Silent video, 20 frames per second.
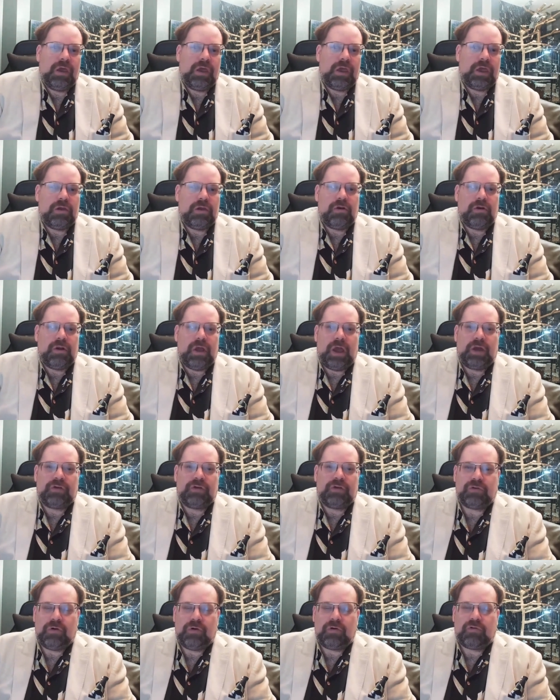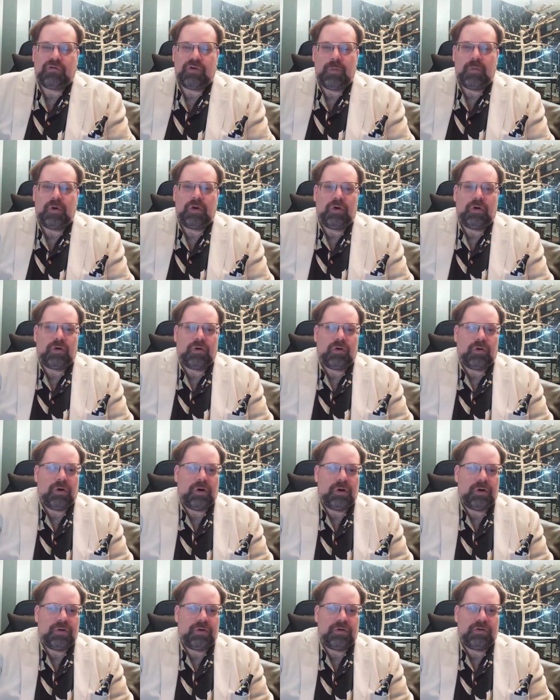International Criminal
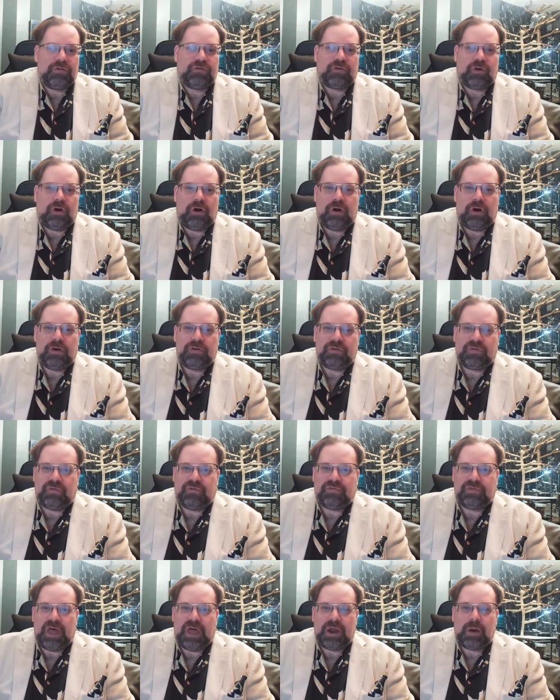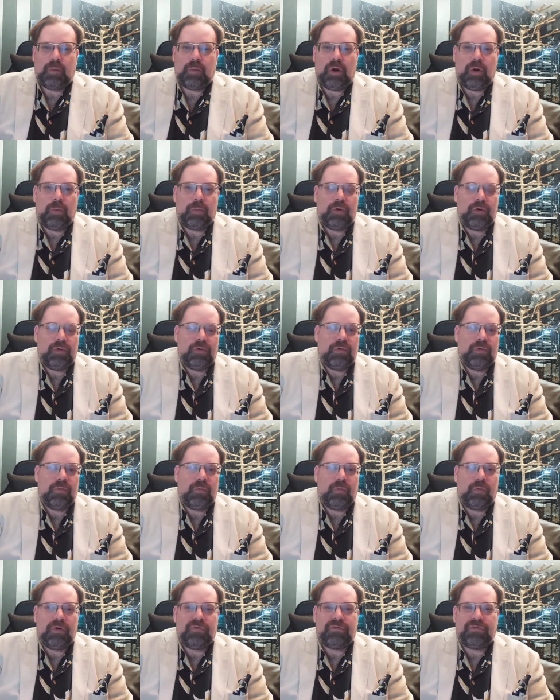Court charged Vladimir Putin
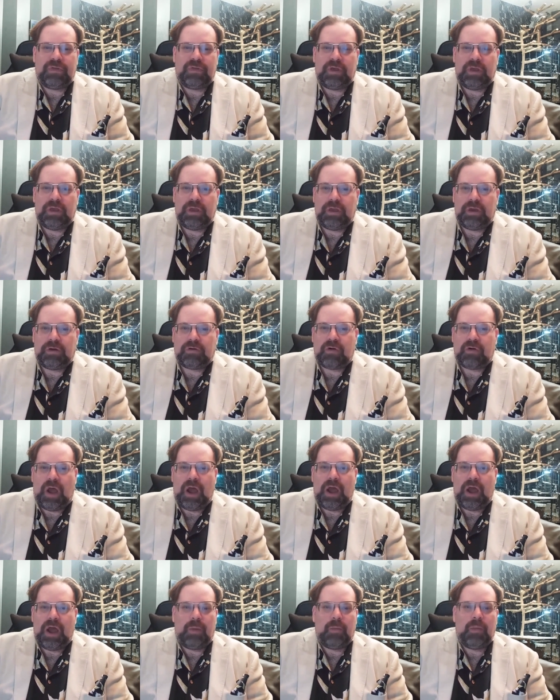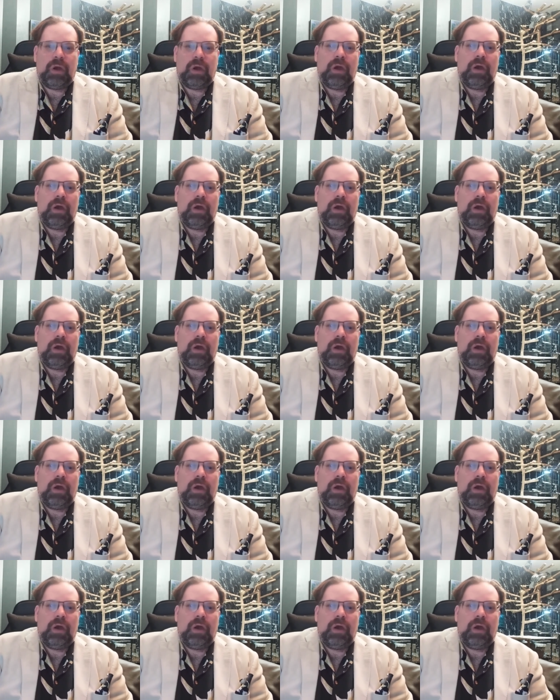with the crime